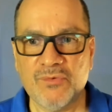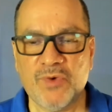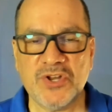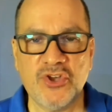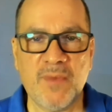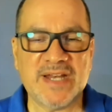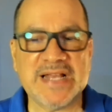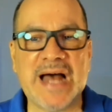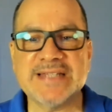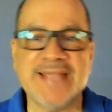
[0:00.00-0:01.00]
what human
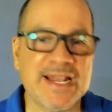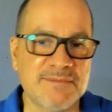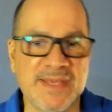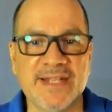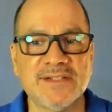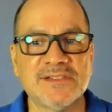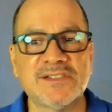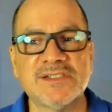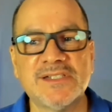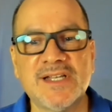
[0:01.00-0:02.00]
contact
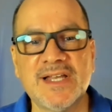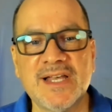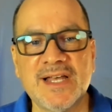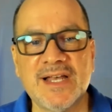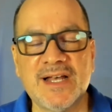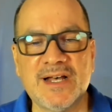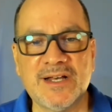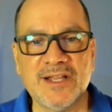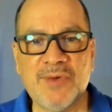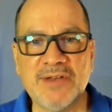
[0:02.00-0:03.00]
means.
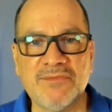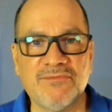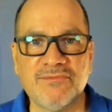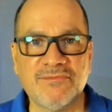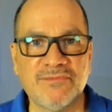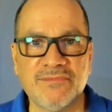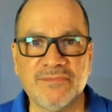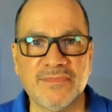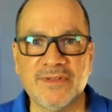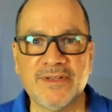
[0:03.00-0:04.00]
It went,
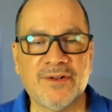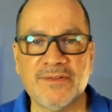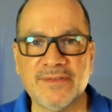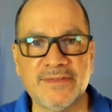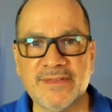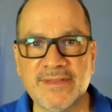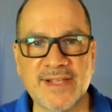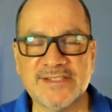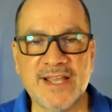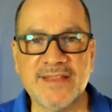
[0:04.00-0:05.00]
they
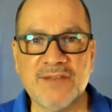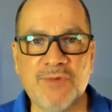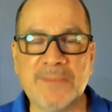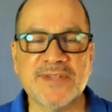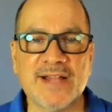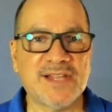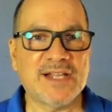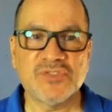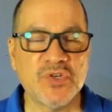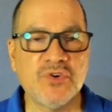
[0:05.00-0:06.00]
say that websites like
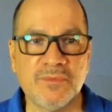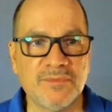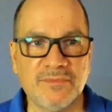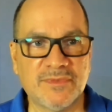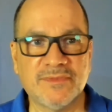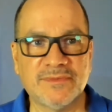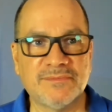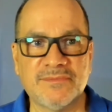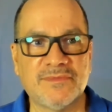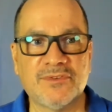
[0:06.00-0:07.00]
Zoom
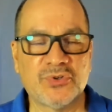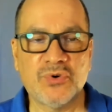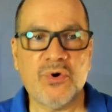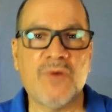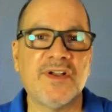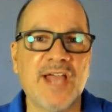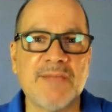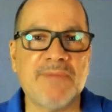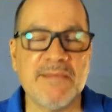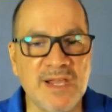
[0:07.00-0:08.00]
grew
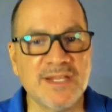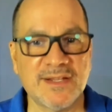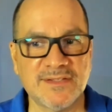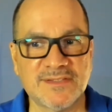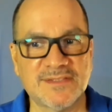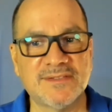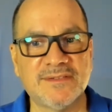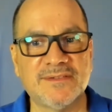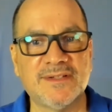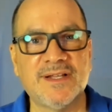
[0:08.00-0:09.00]
overnight by millions
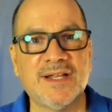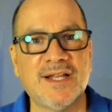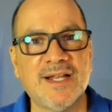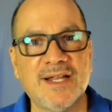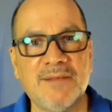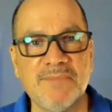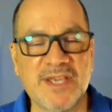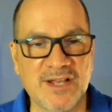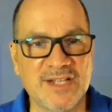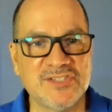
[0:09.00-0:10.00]

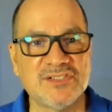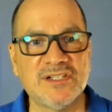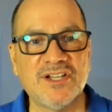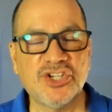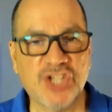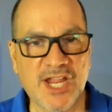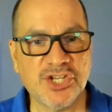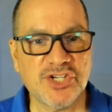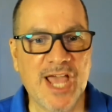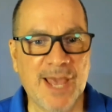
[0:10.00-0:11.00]
because
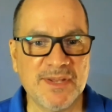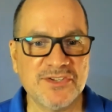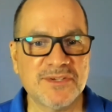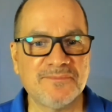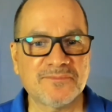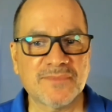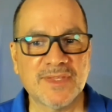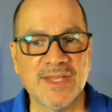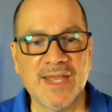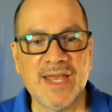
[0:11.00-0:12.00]
change happened.
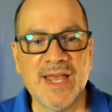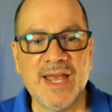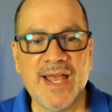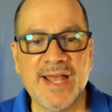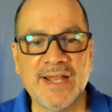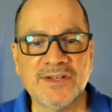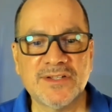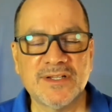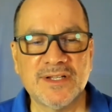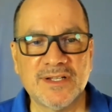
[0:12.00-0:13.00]
And
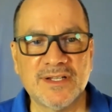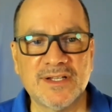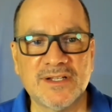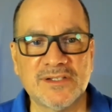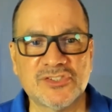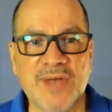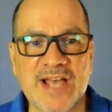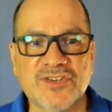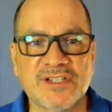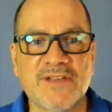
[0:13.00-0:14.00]
so
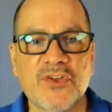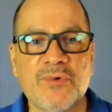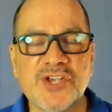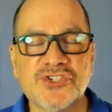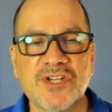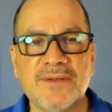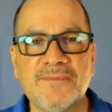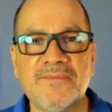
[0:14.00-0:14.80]
ask yourself the question,